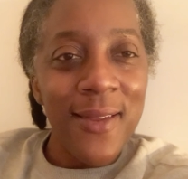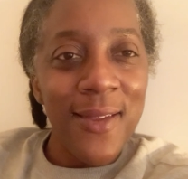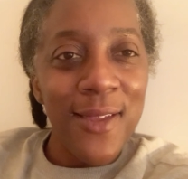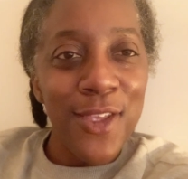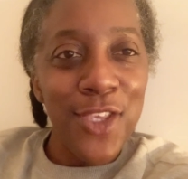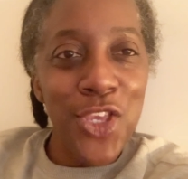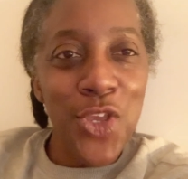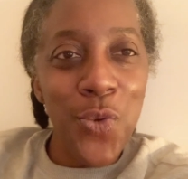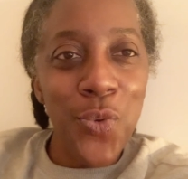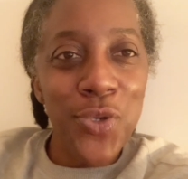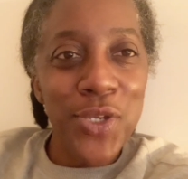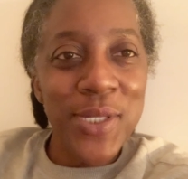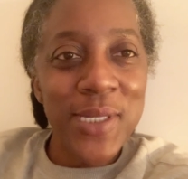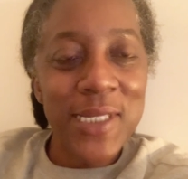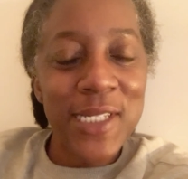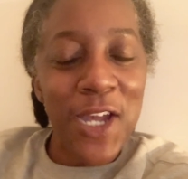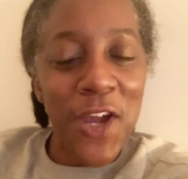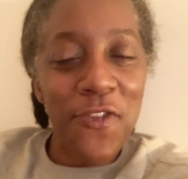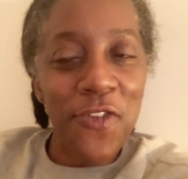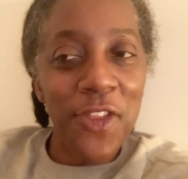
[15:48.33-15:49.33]
you will
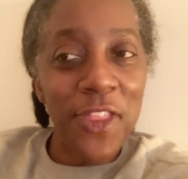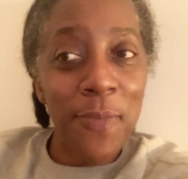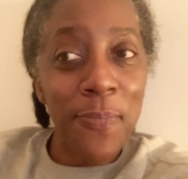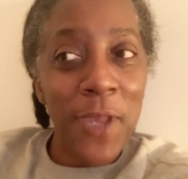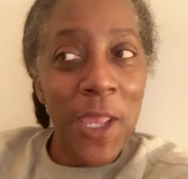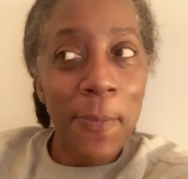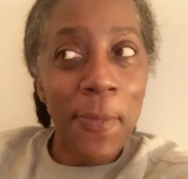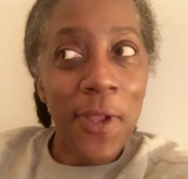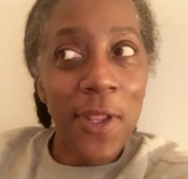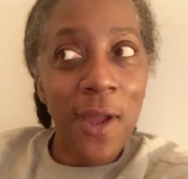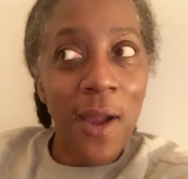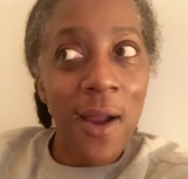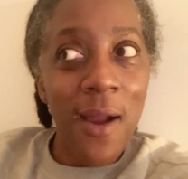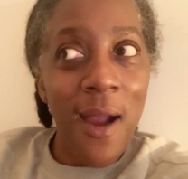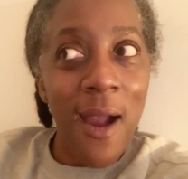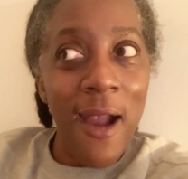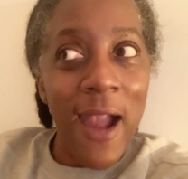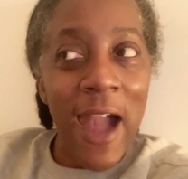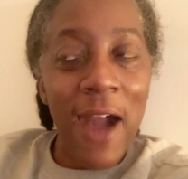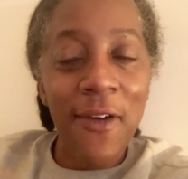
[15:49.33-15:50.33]
discover that people are
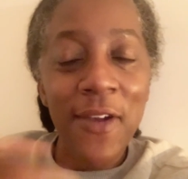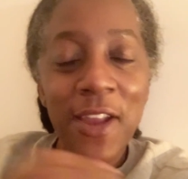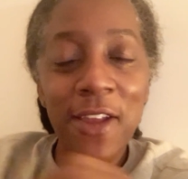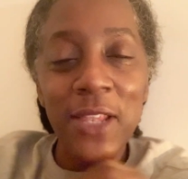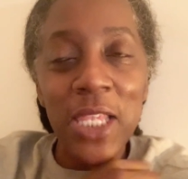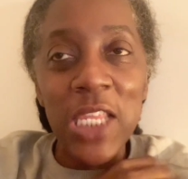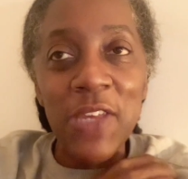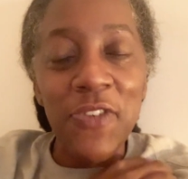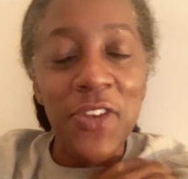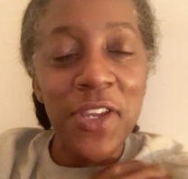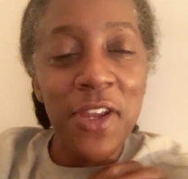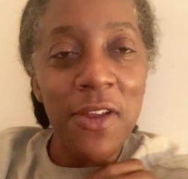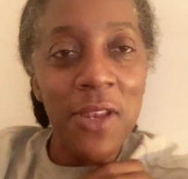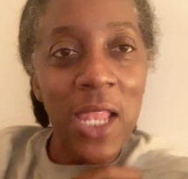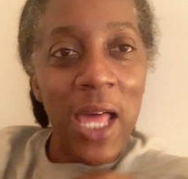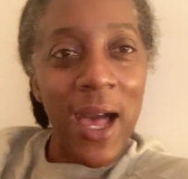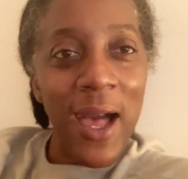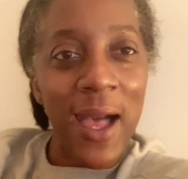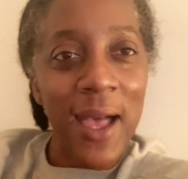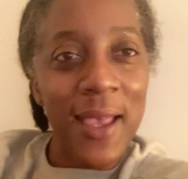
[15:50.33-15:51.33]
out here living their
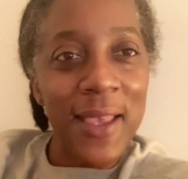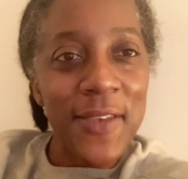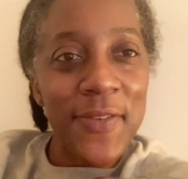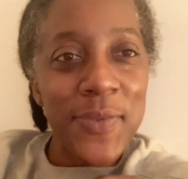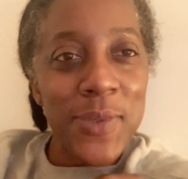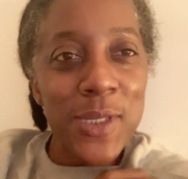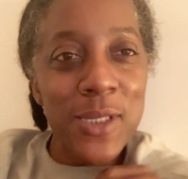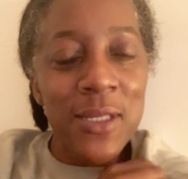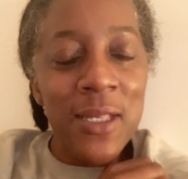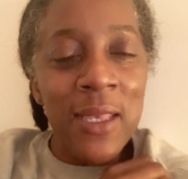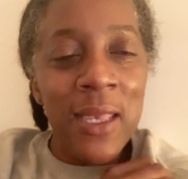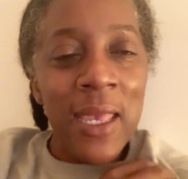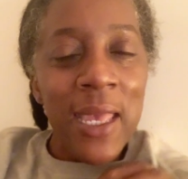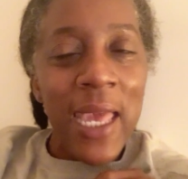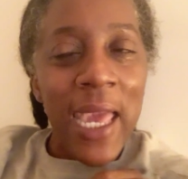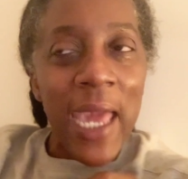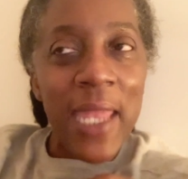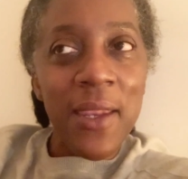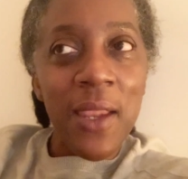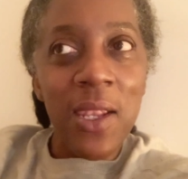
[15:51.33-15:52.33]
lives.
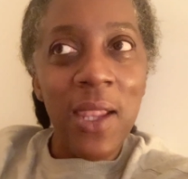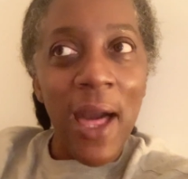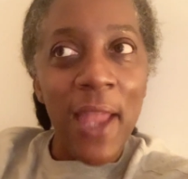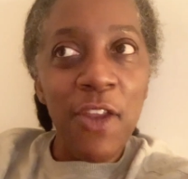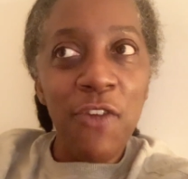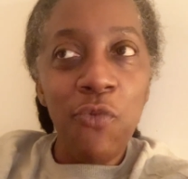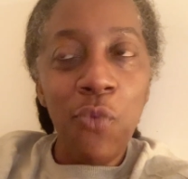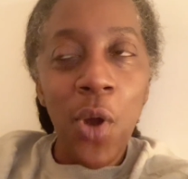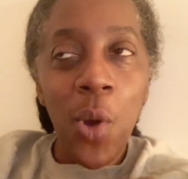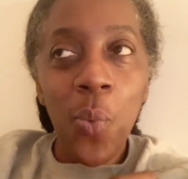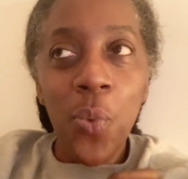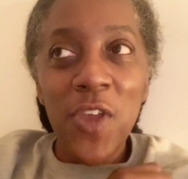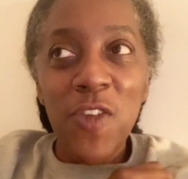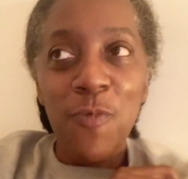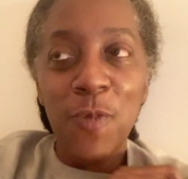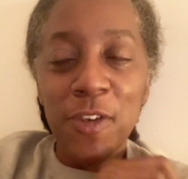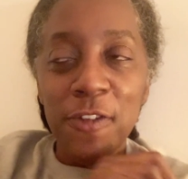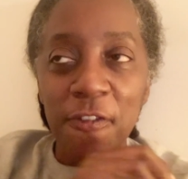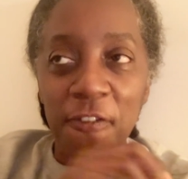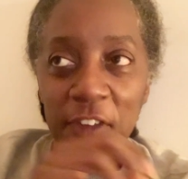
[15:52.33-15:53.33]
And a lot of what we've
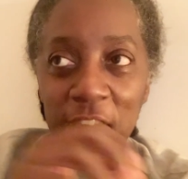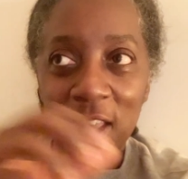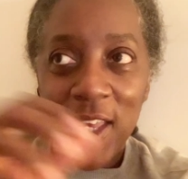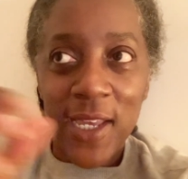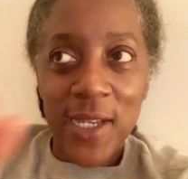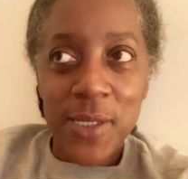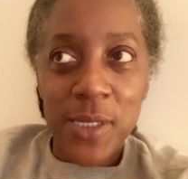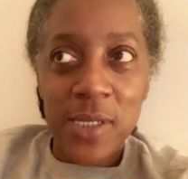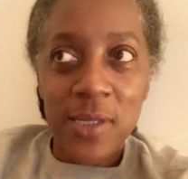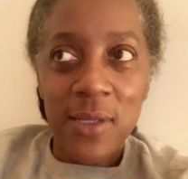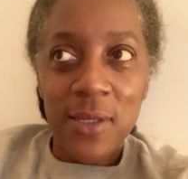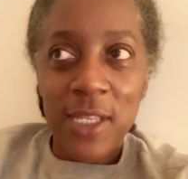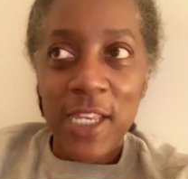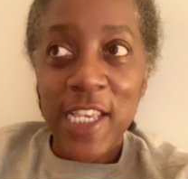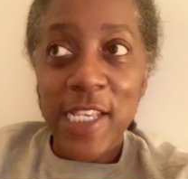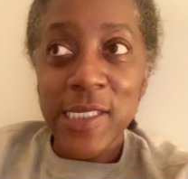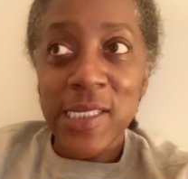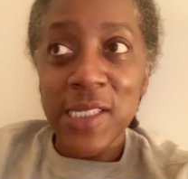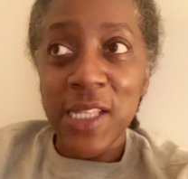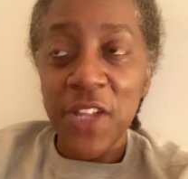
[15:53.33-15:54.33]
been fed
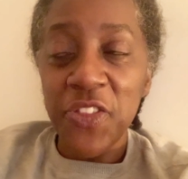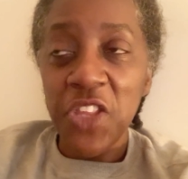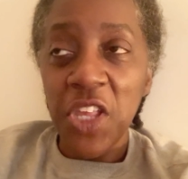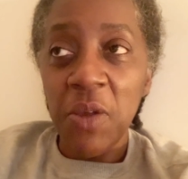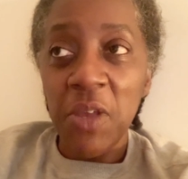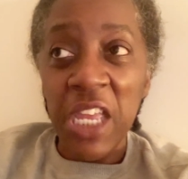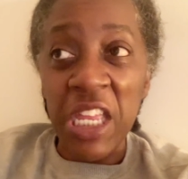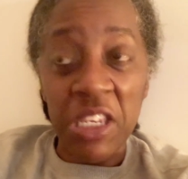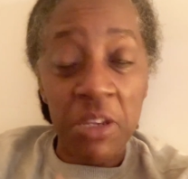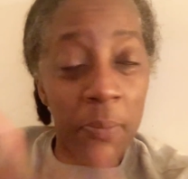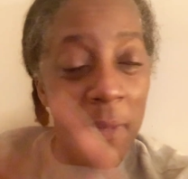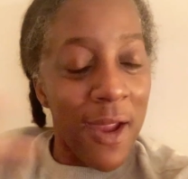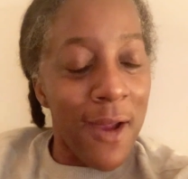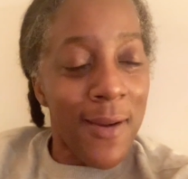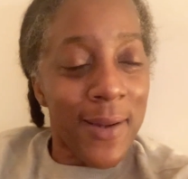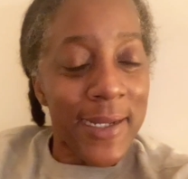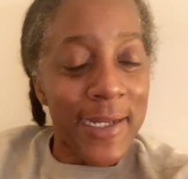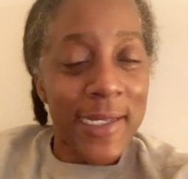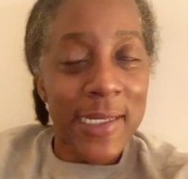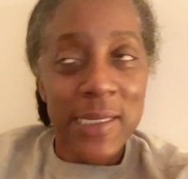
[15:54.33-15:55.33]
is nothing in
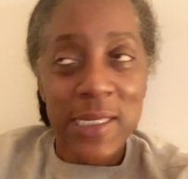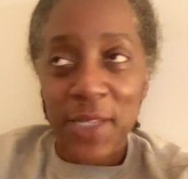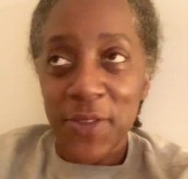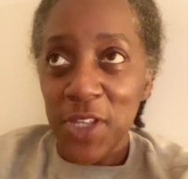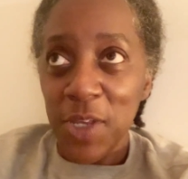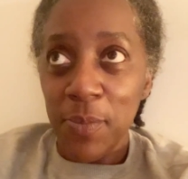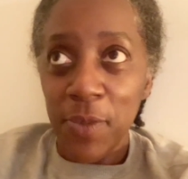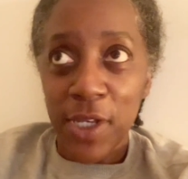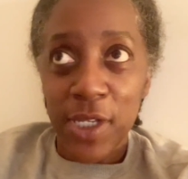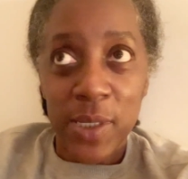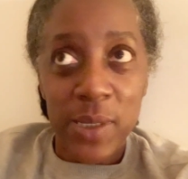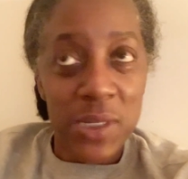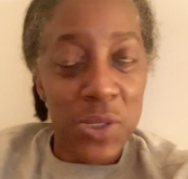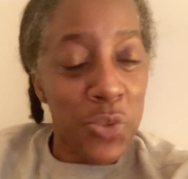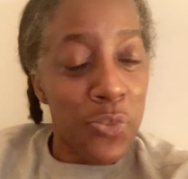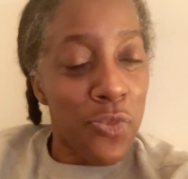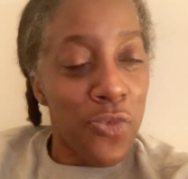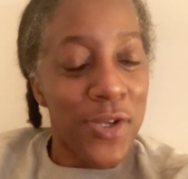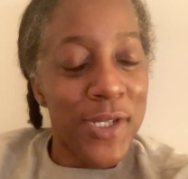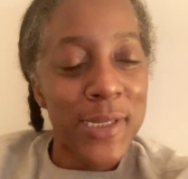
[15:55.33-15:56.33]
America, is nothing but
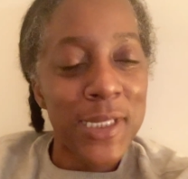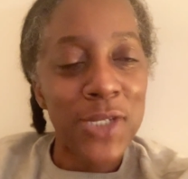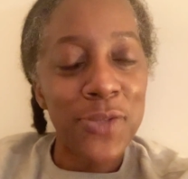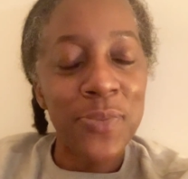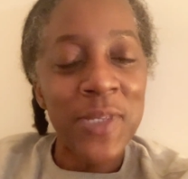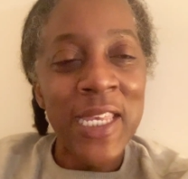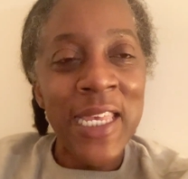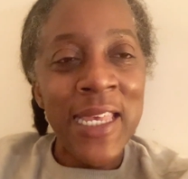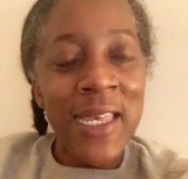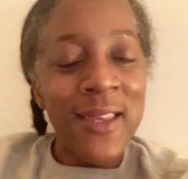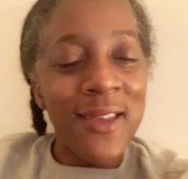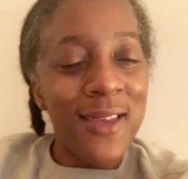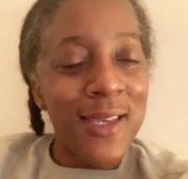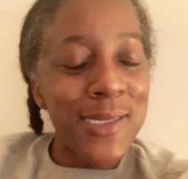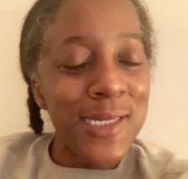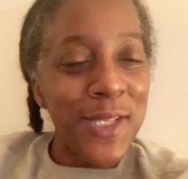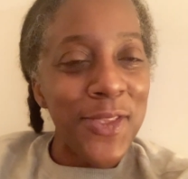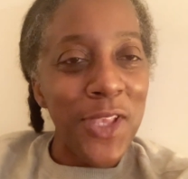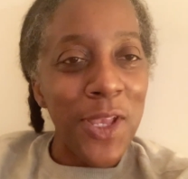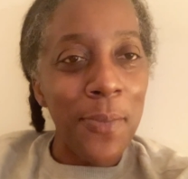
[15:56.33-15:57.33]
consumerism,
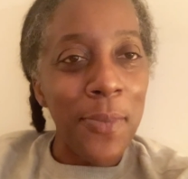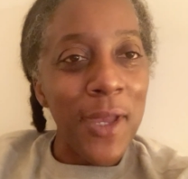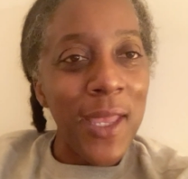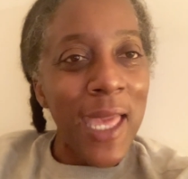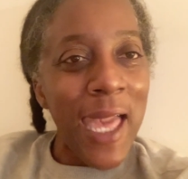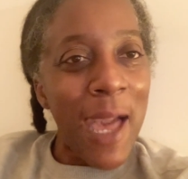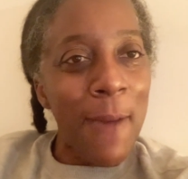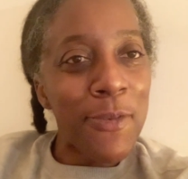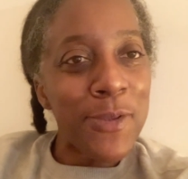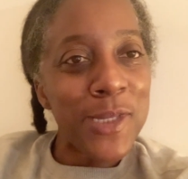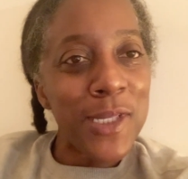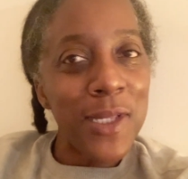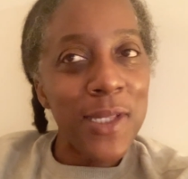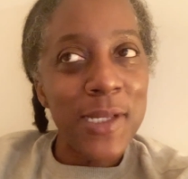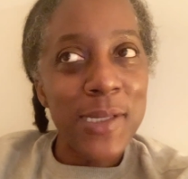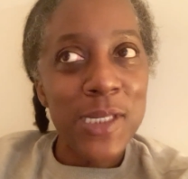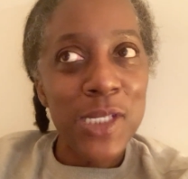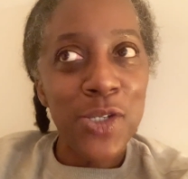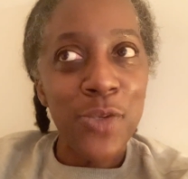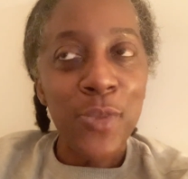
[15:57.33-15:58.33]
is nothing but
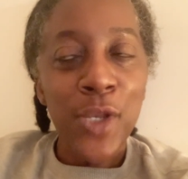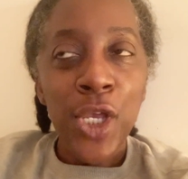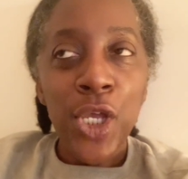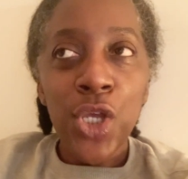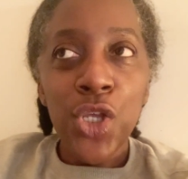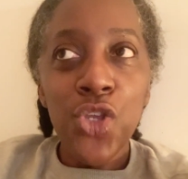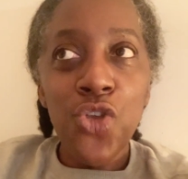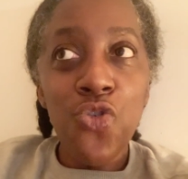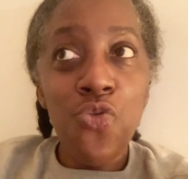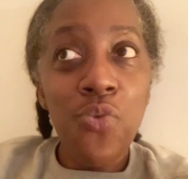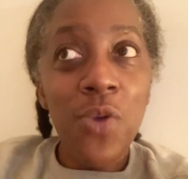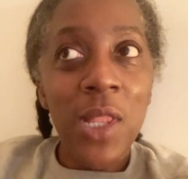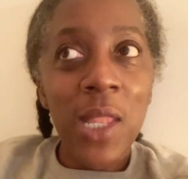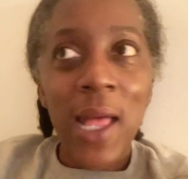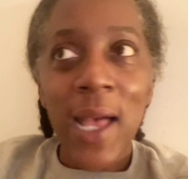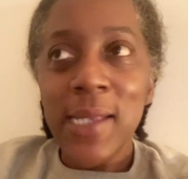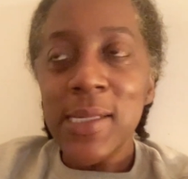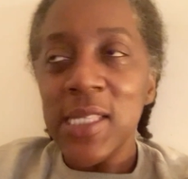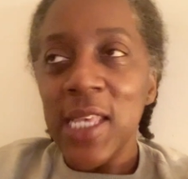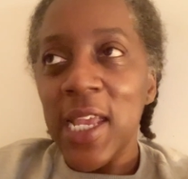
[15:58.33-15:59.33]
capitalism. You
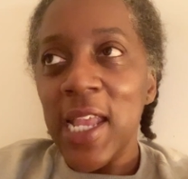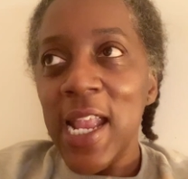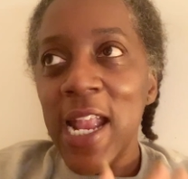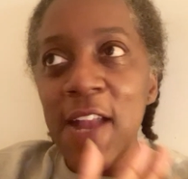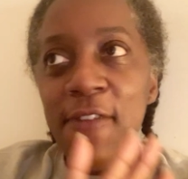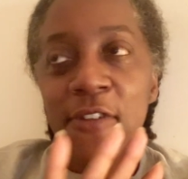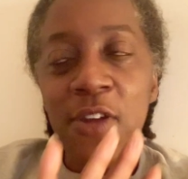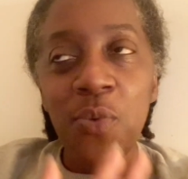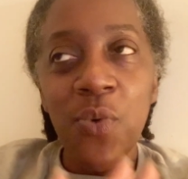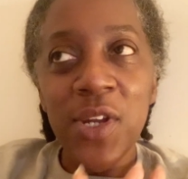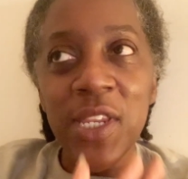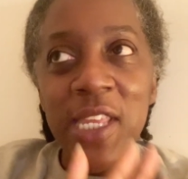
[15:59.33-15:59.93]
realize that everyone